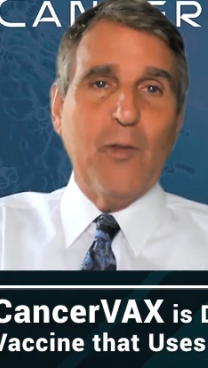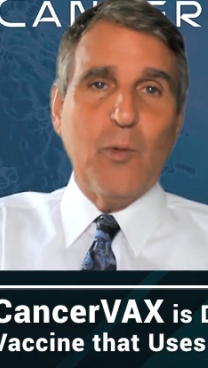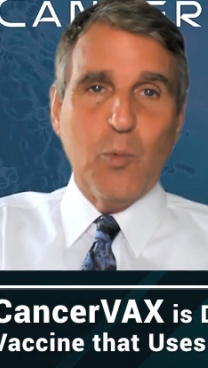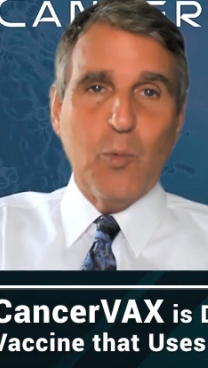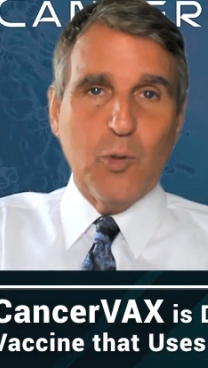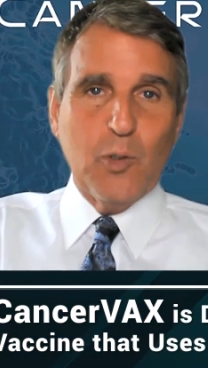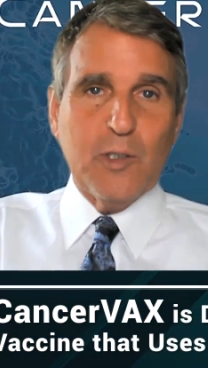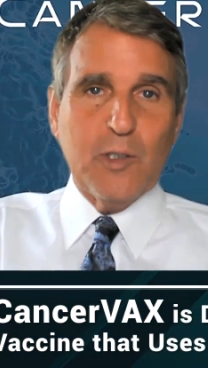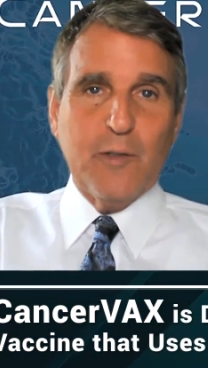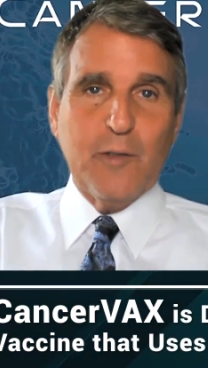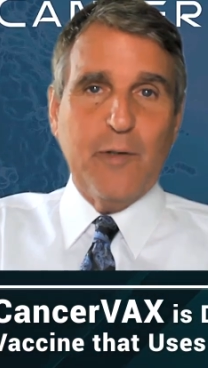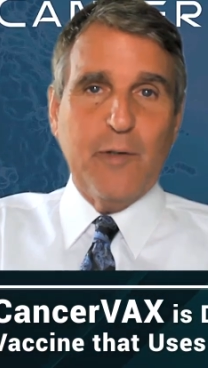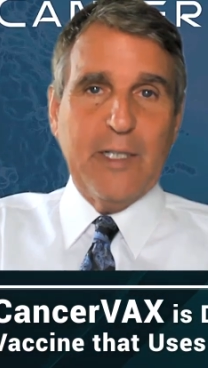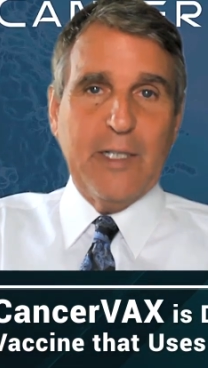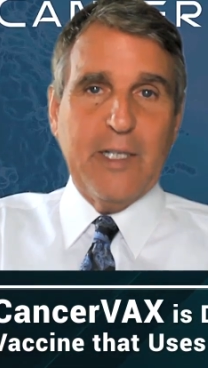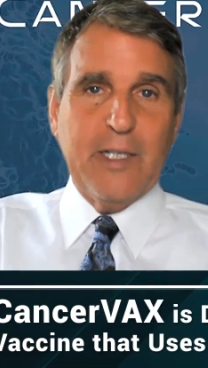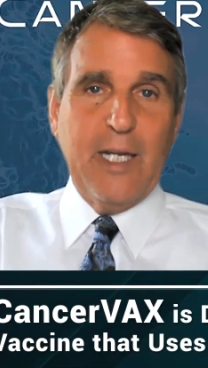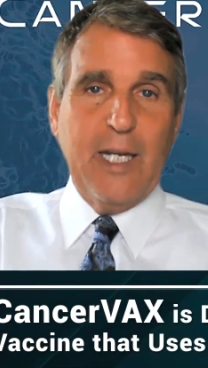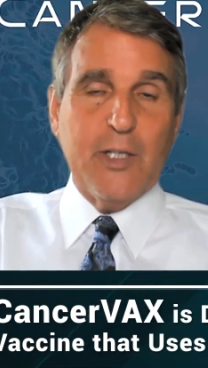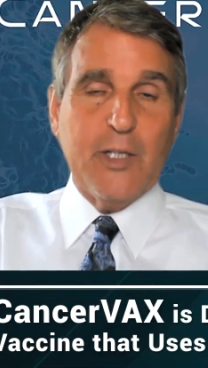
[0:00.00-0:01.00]
the world to
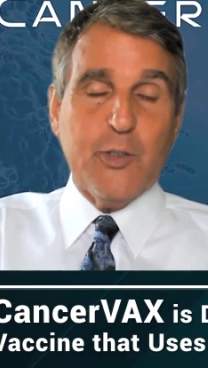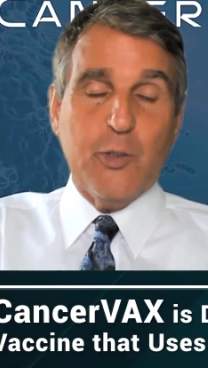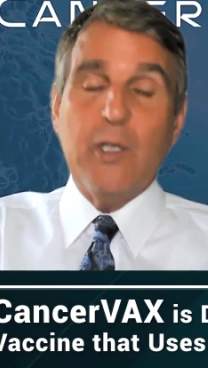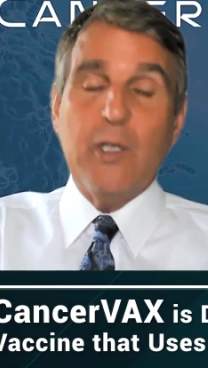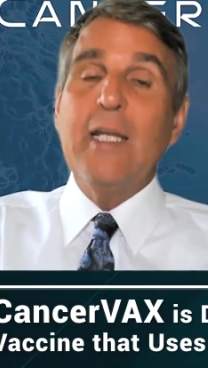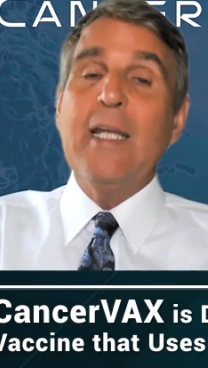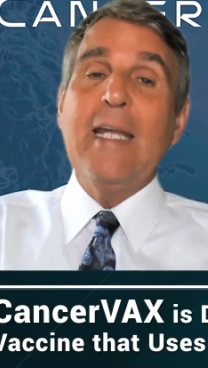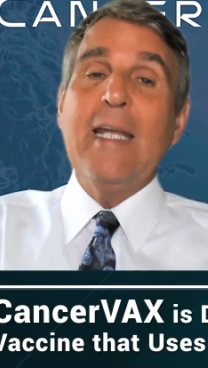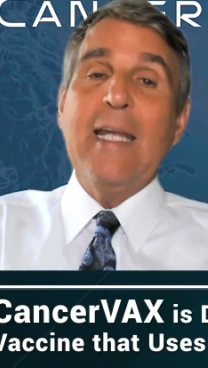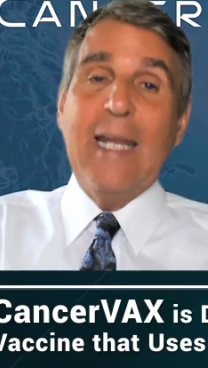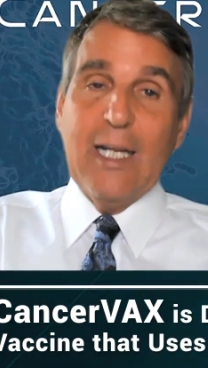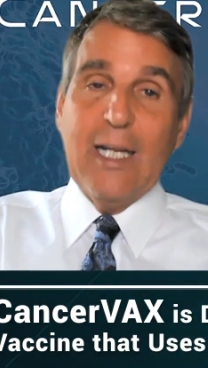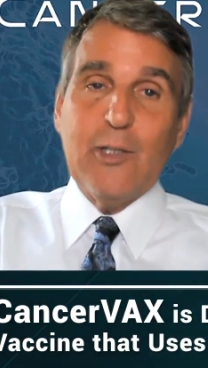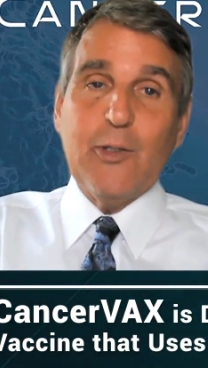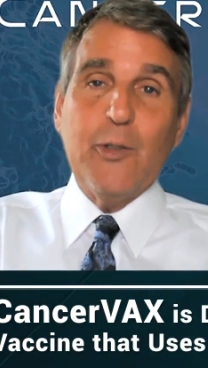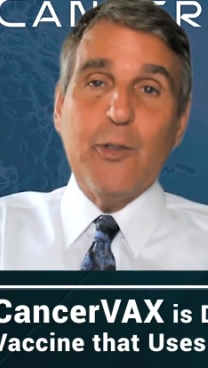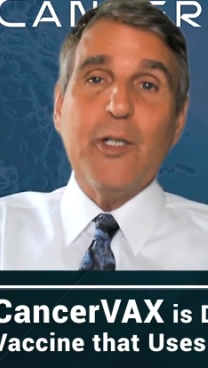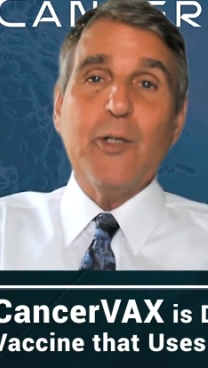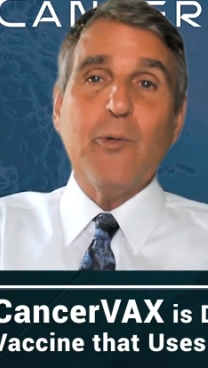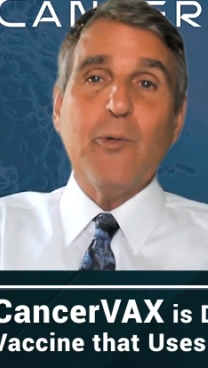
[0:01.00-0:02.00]
fight cancer,
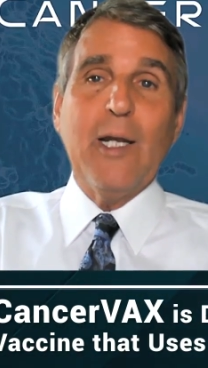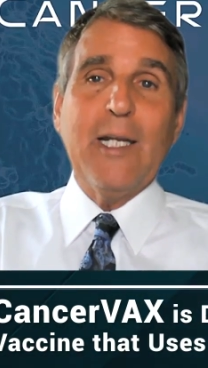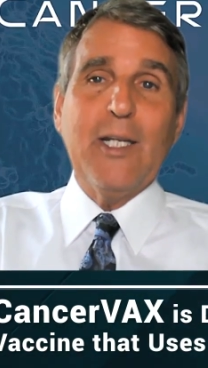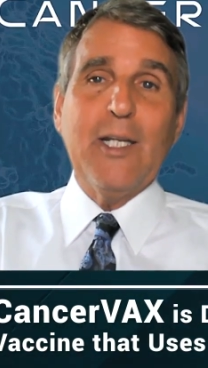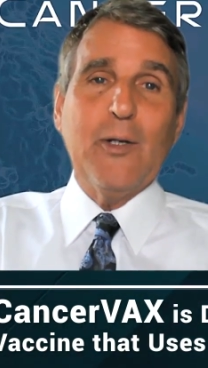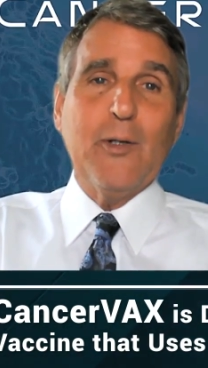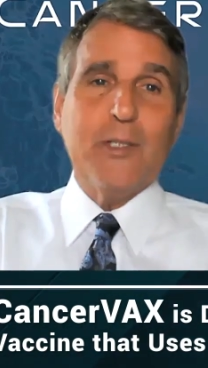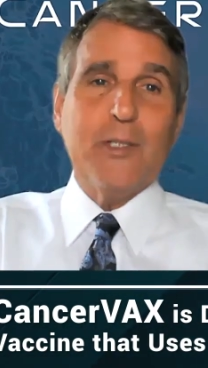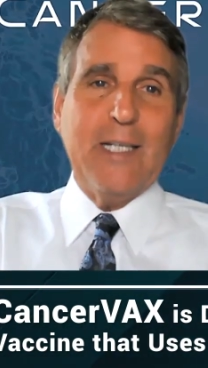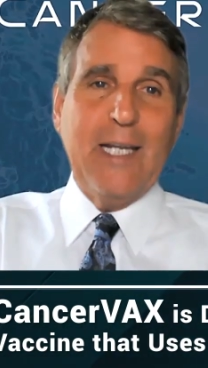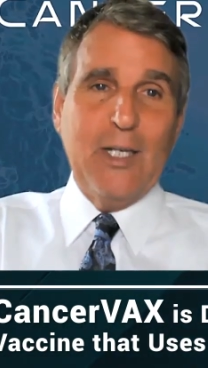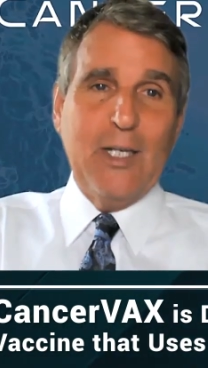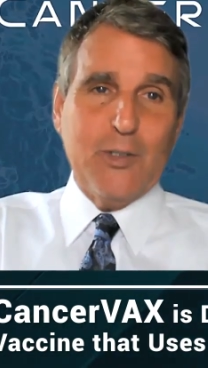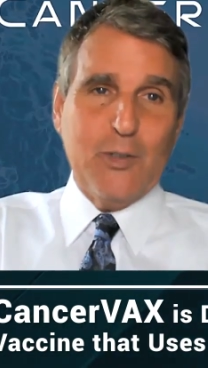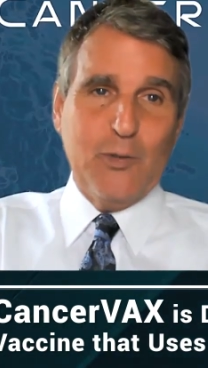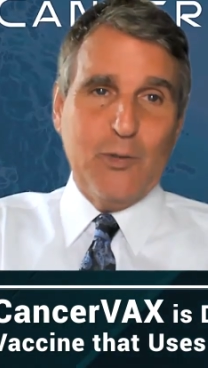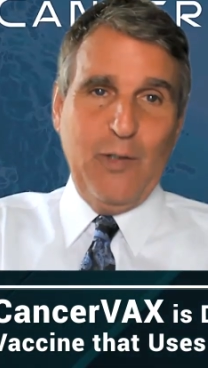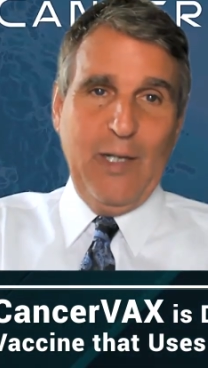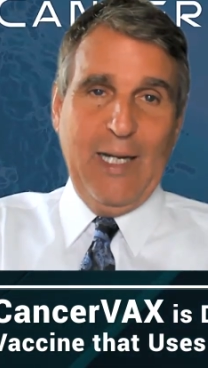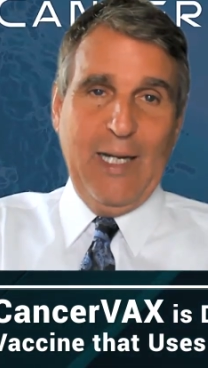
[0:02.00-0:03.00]
including right here at
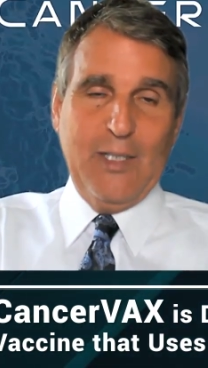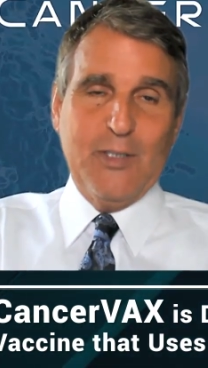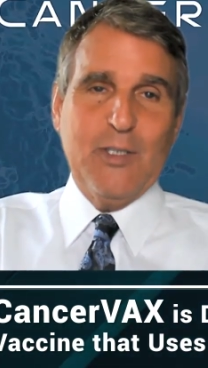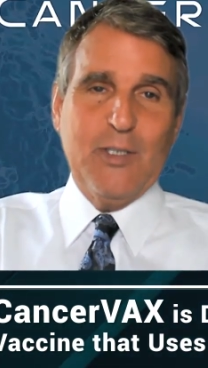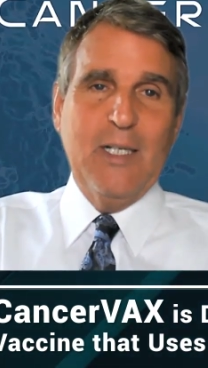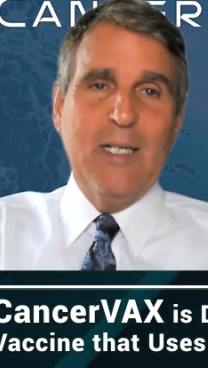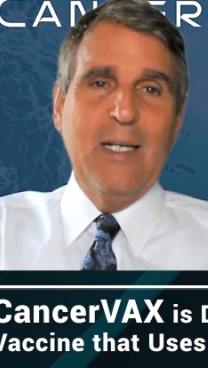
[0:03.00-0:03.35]
CancerVax,